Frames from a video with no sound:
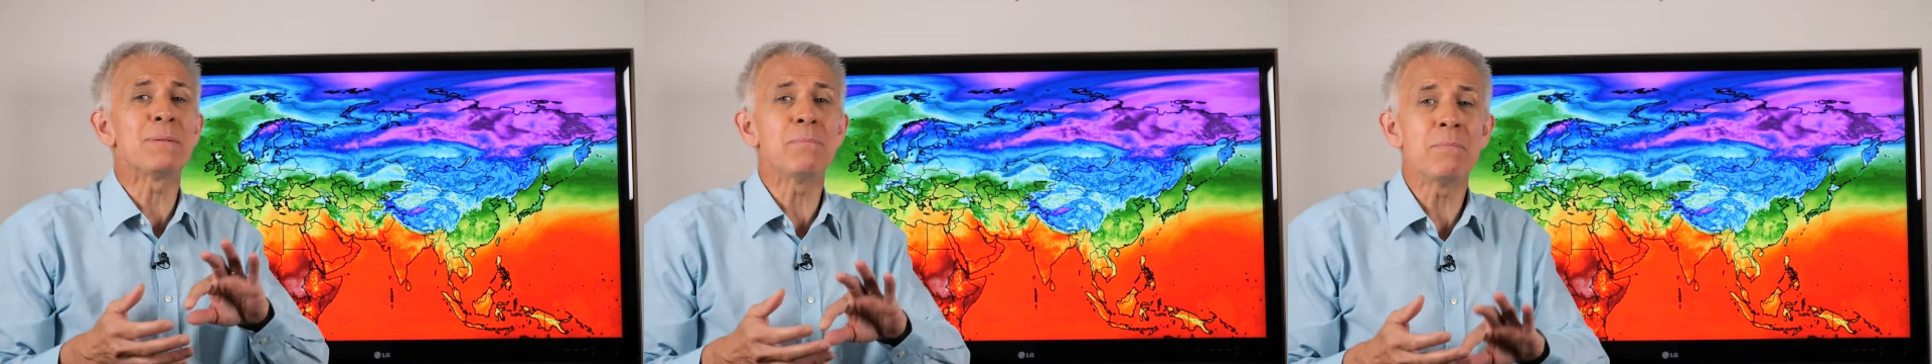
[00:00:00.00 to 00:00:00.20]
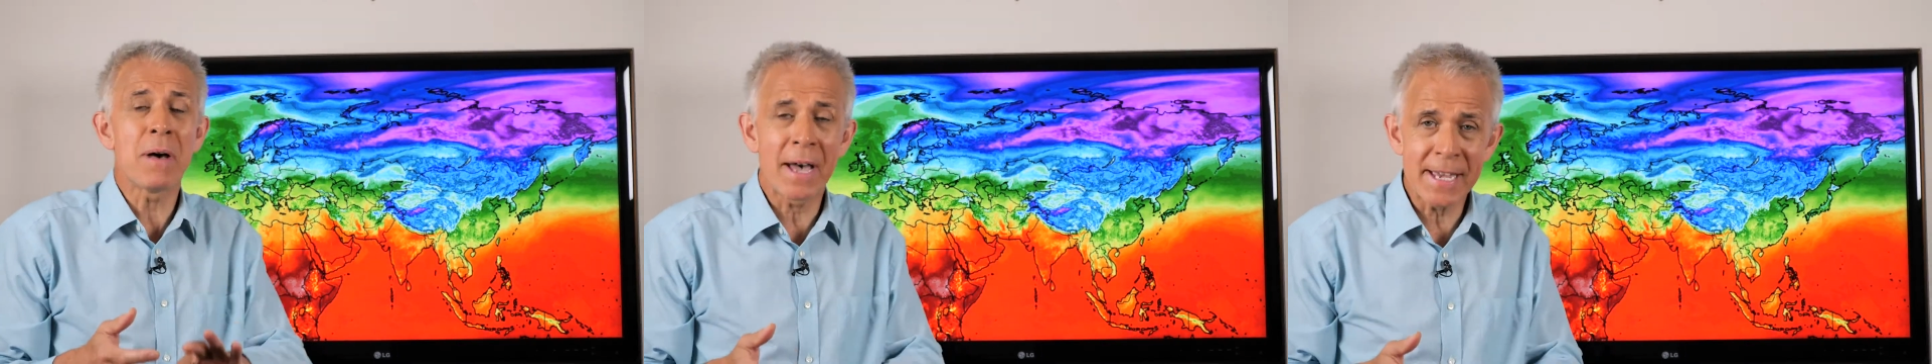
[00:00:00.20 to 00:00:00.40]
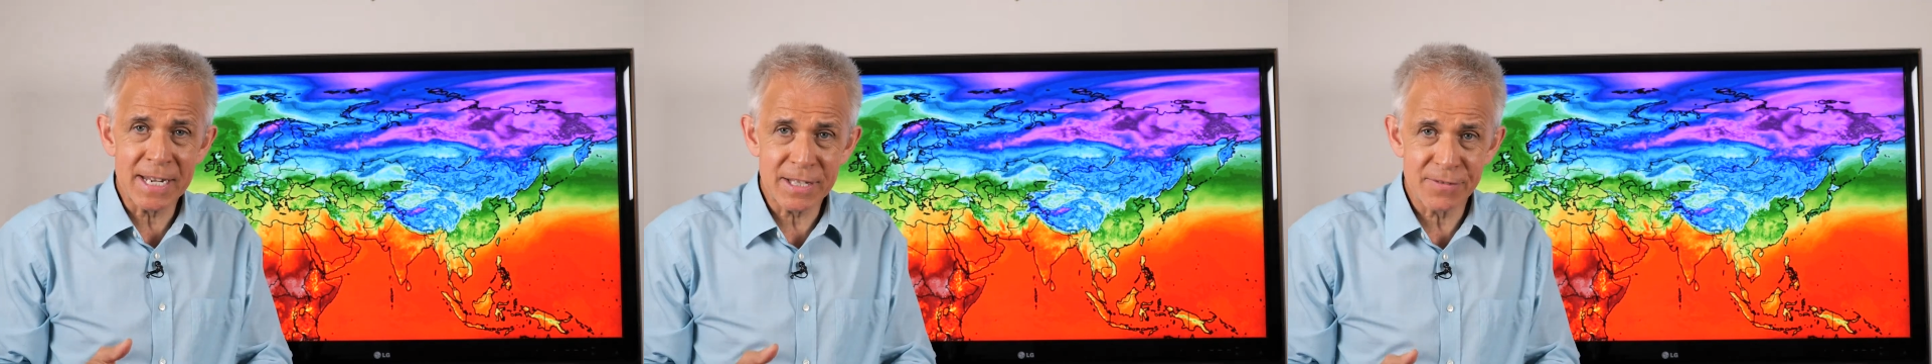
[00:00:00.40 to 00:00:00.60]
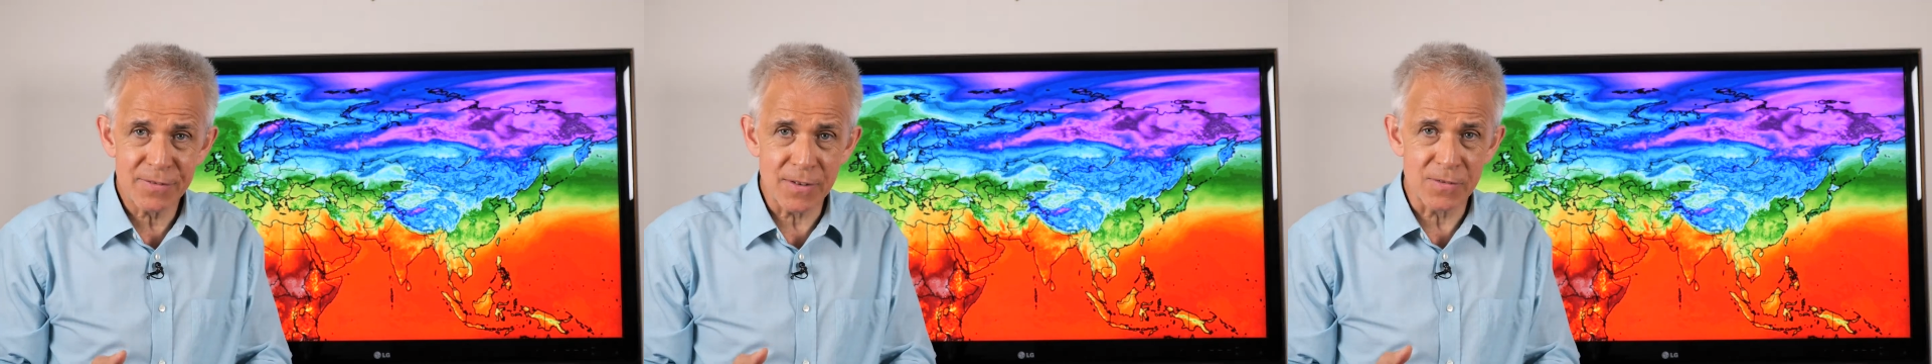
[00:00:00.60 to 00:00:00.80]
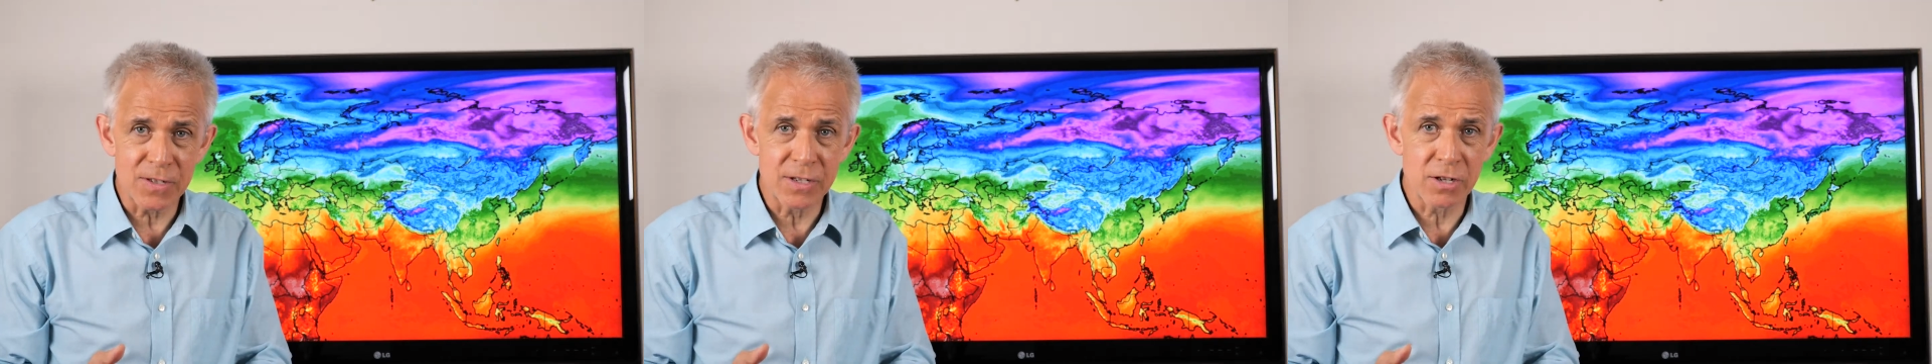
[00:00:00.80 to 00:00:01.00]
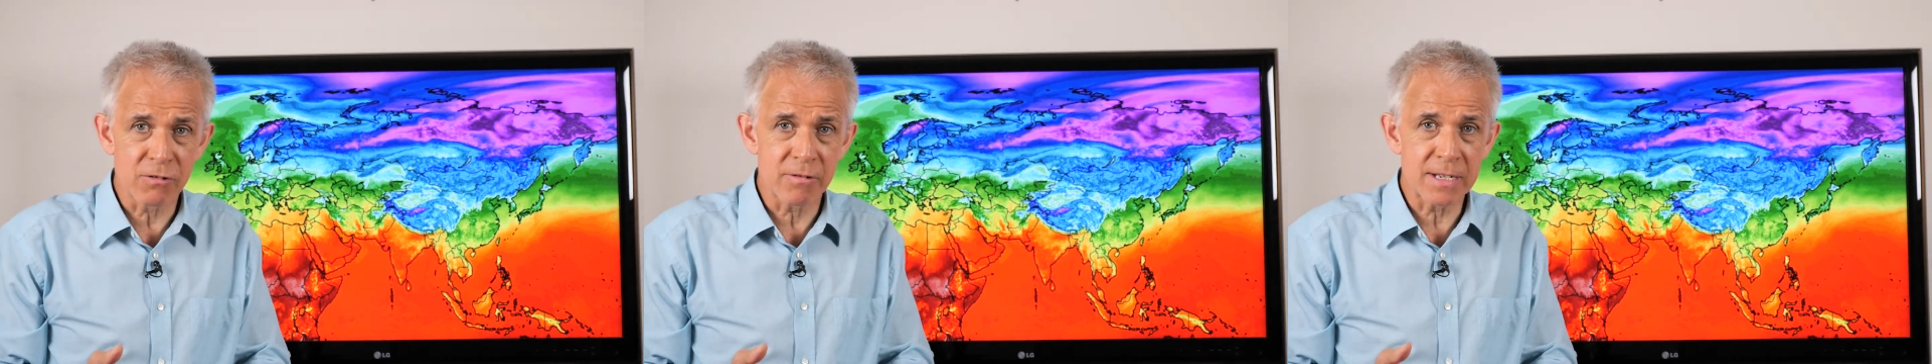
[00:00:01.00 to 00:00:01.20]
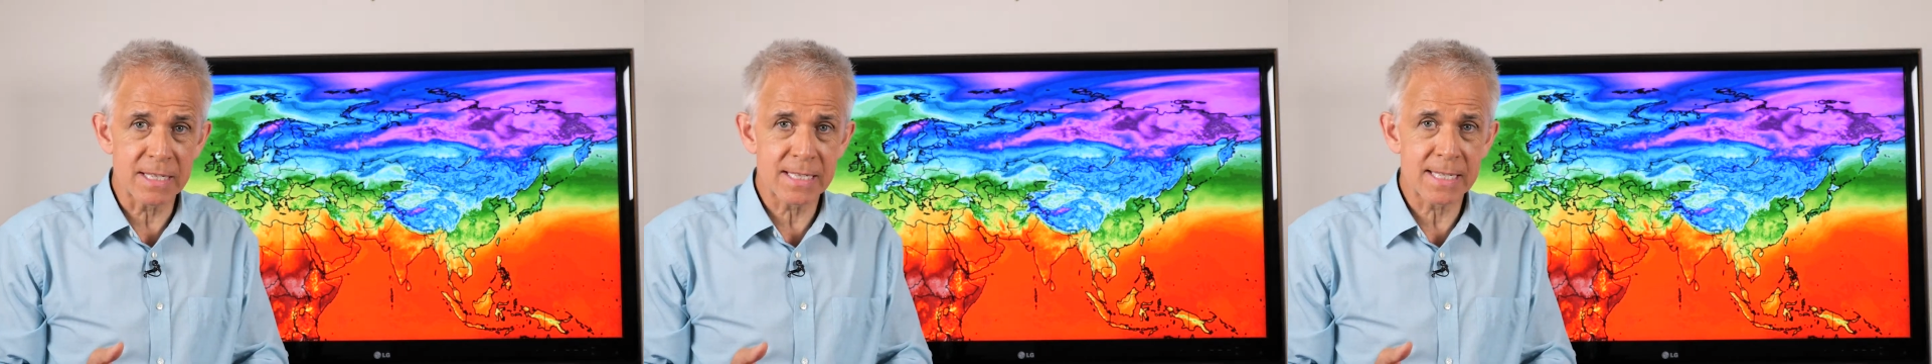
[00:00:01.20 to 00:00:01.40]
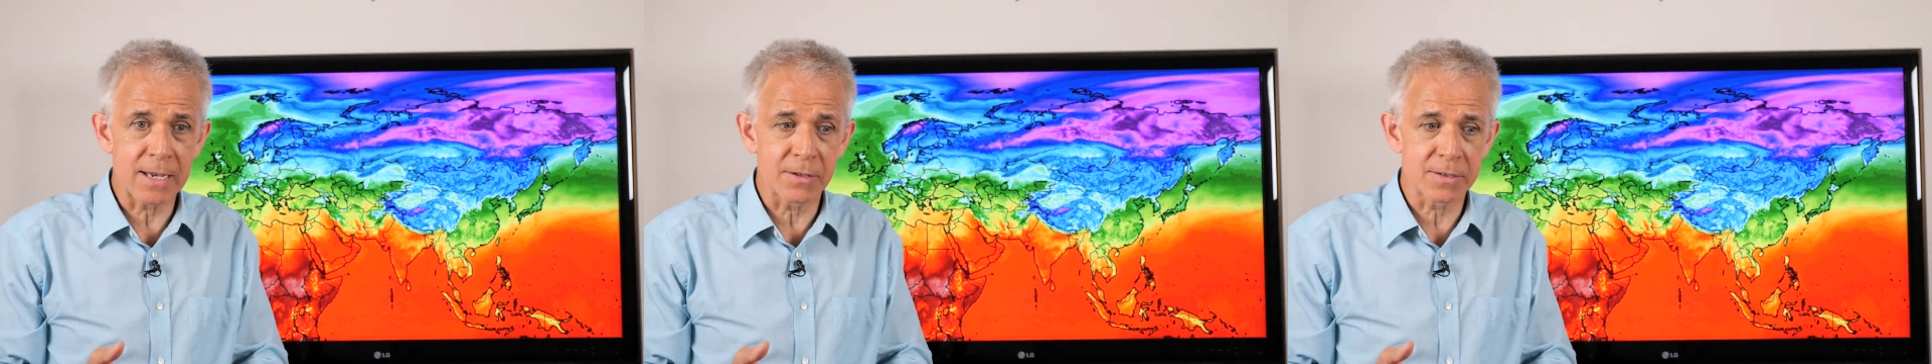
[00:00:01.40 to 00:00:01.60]
minus 50 degrees
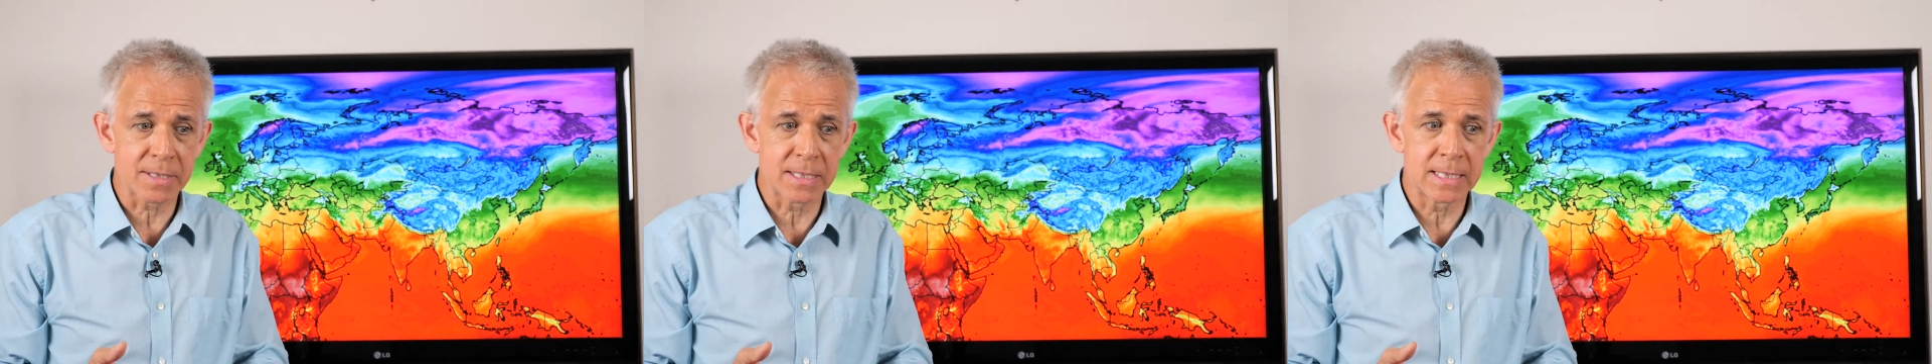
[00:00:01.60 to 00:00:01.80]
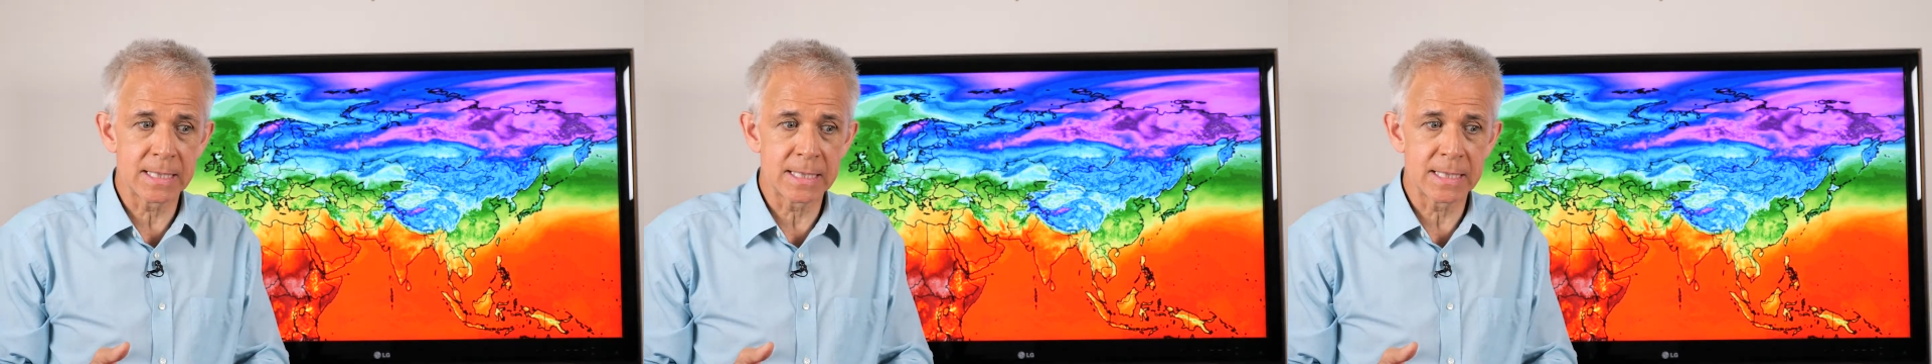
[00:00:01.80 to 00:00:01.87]
Celsius.